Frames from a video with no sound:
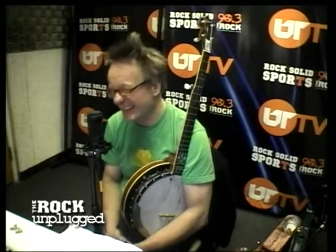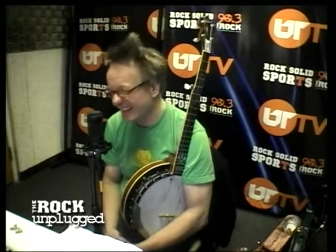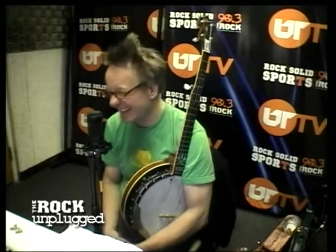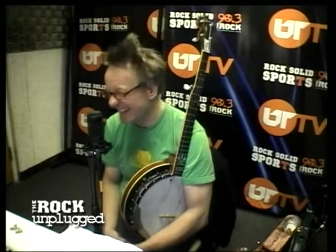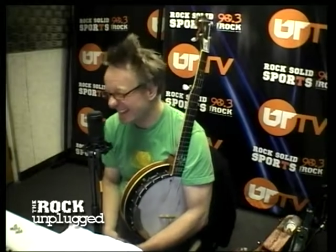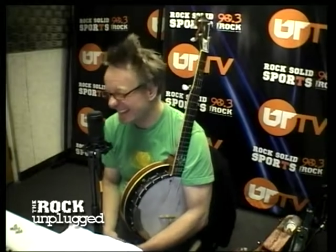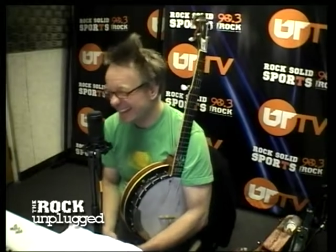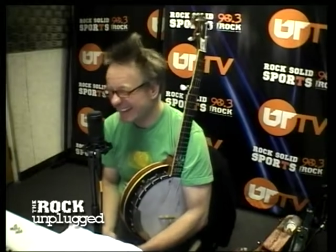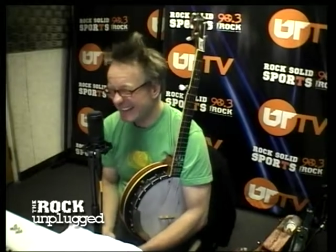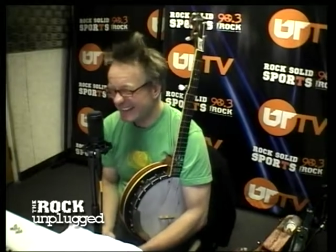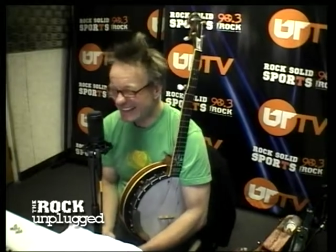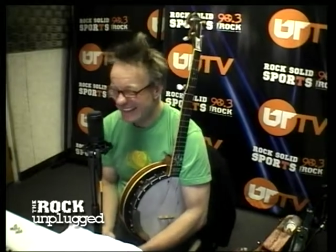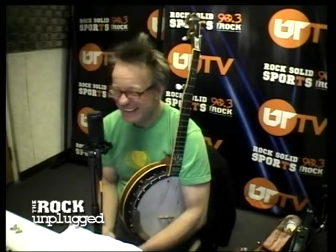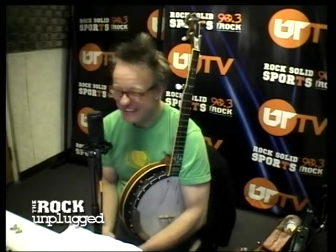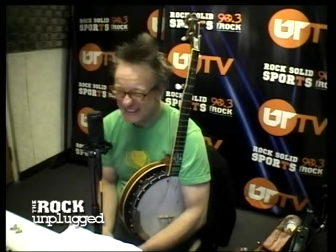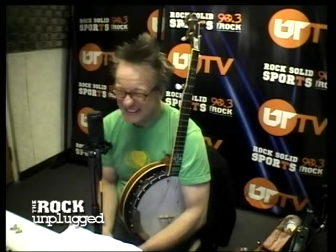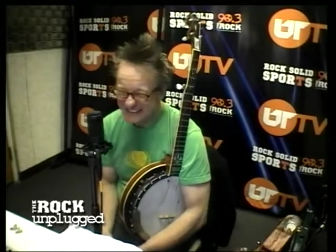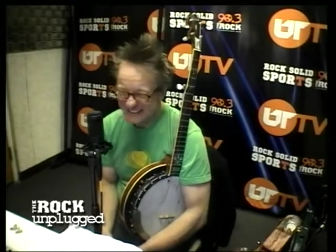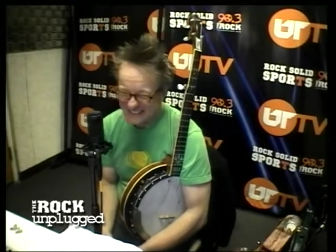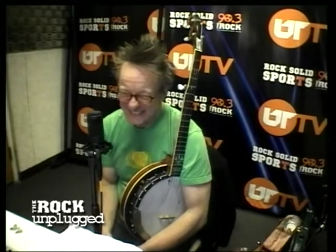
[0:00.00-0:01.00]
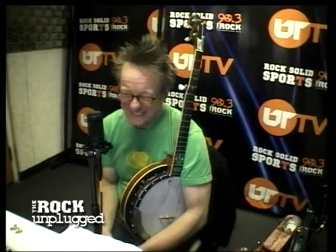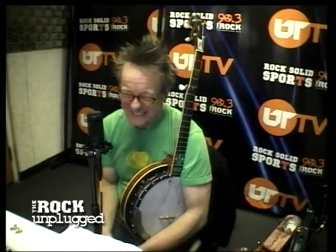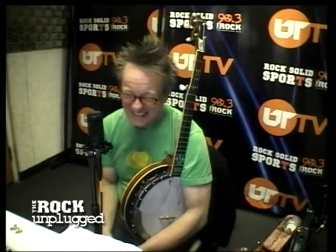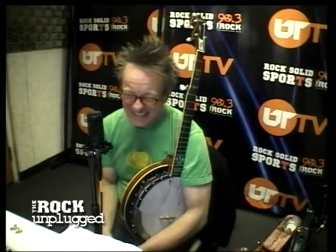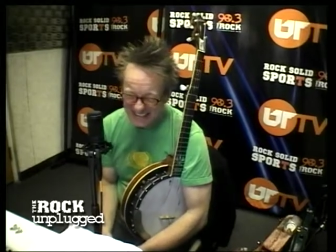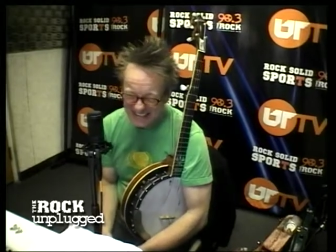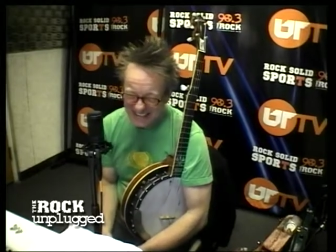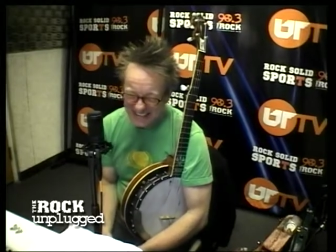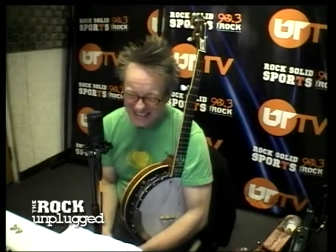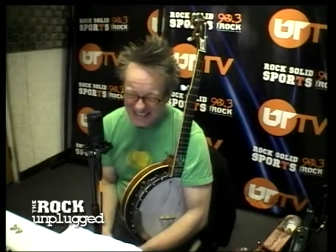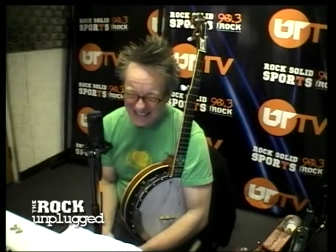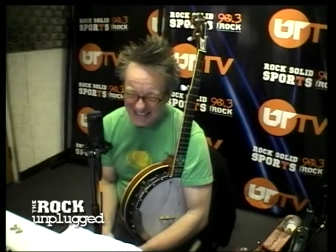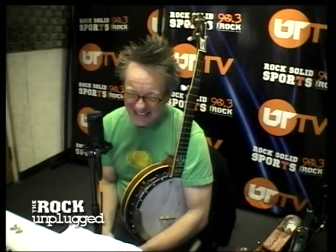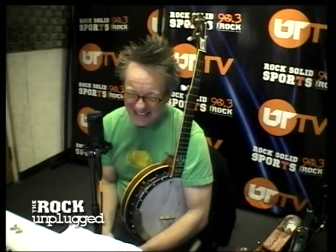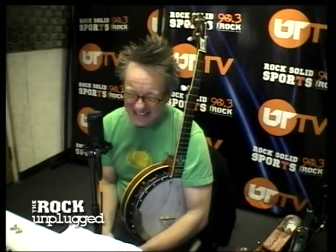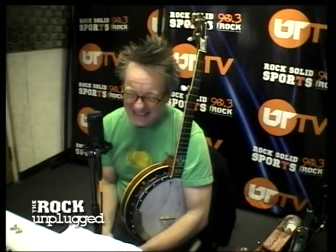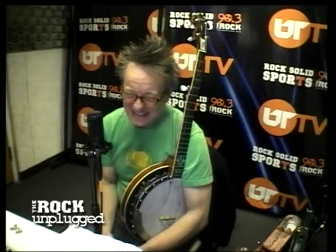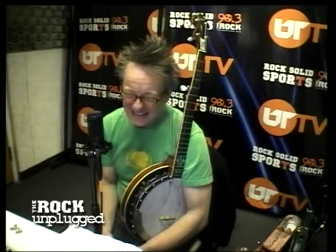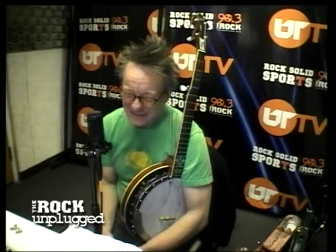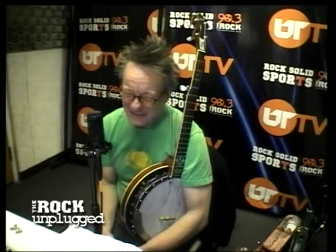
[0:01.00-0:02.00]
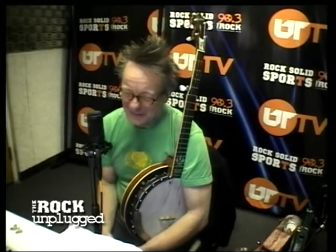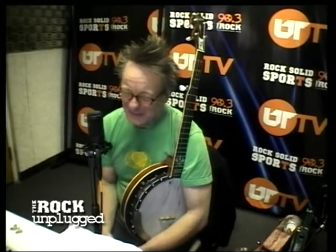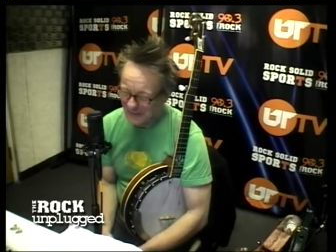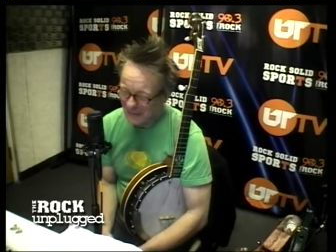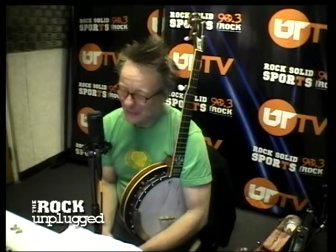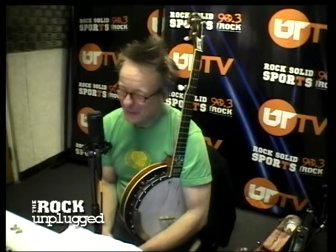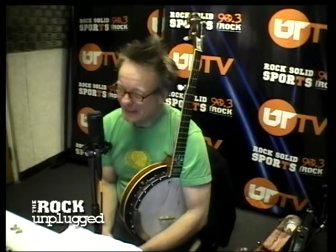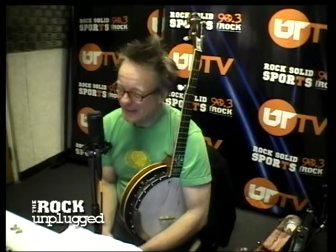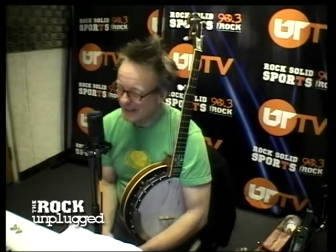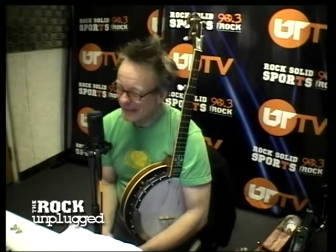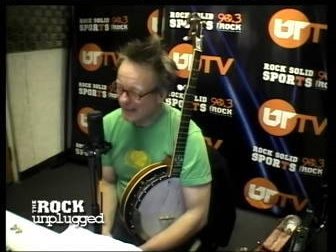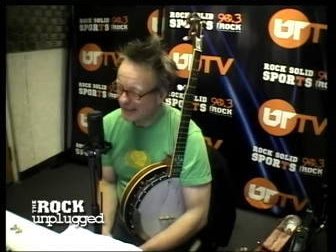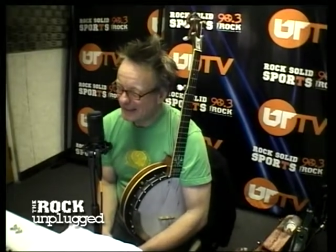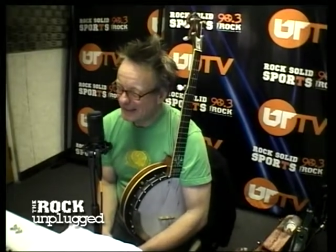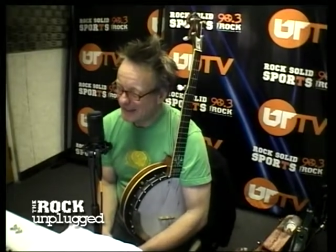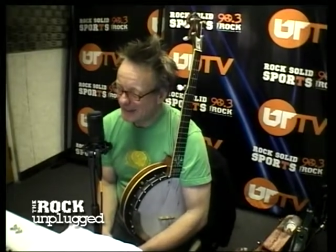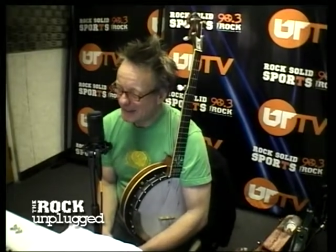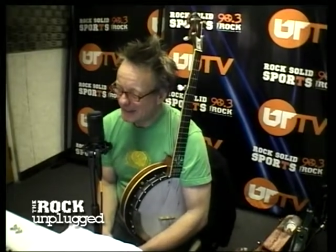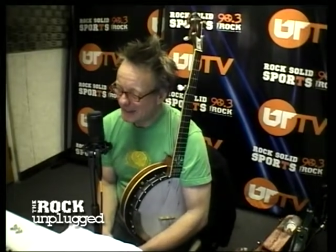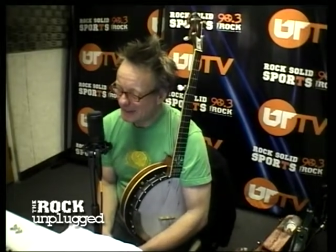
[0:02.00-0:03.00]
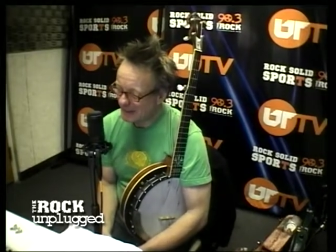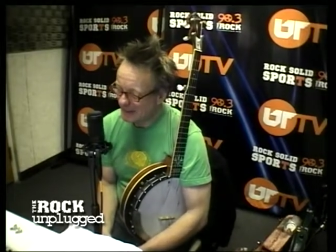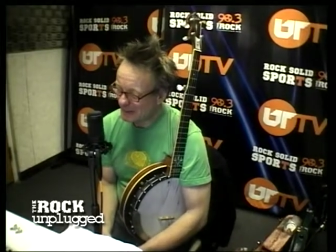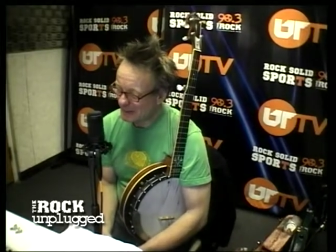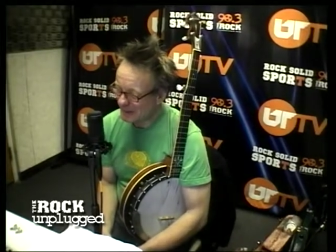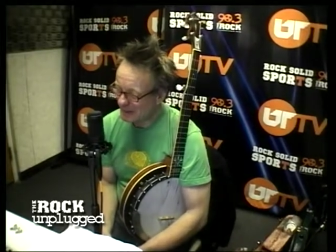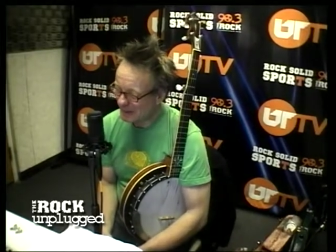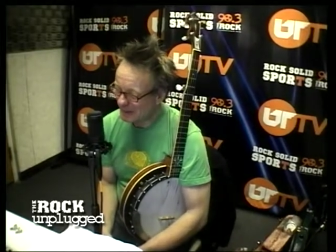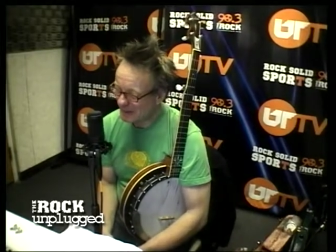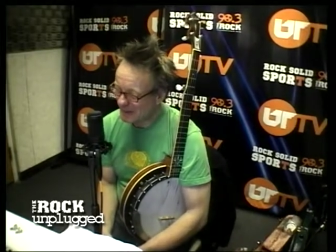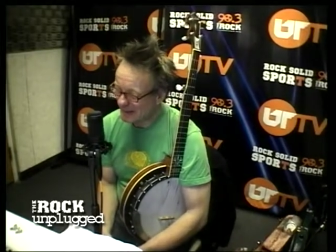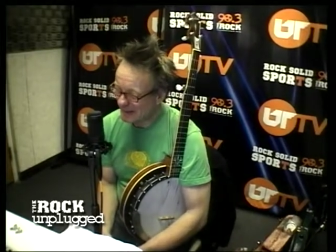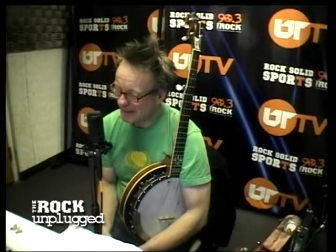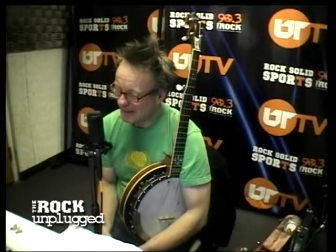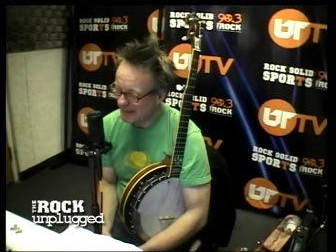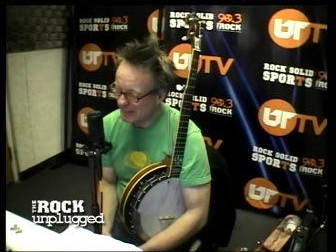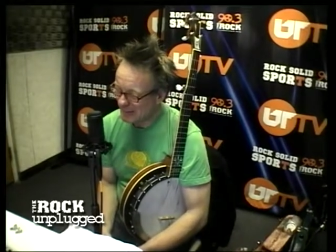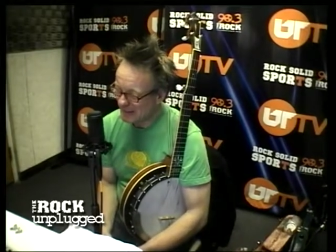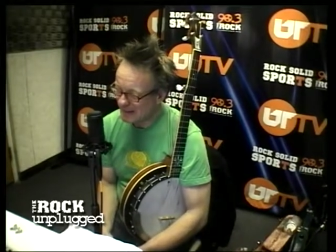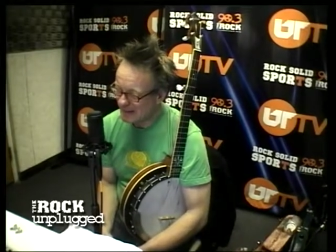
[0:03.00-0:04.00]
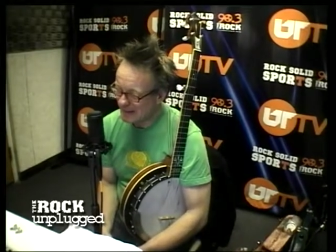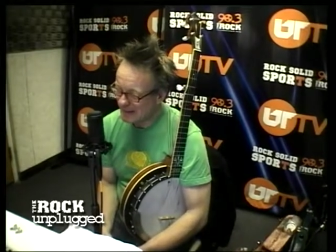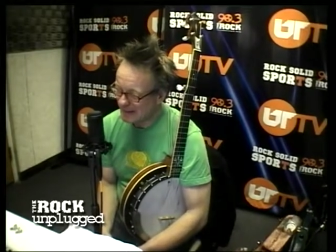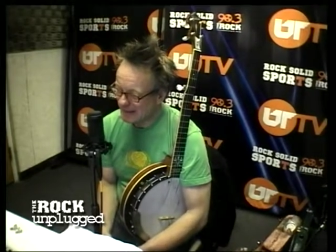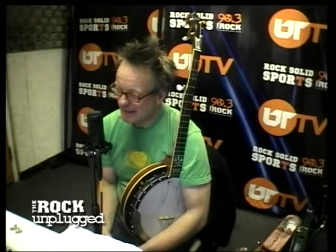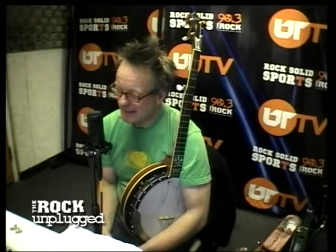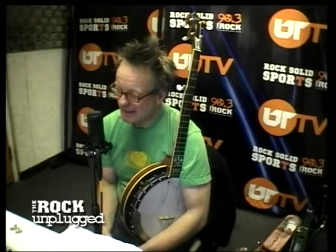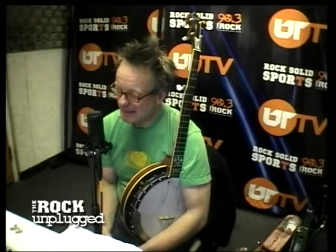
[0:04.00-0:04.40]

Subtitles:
know. And so he said one day he got up to go to the mill, and he works at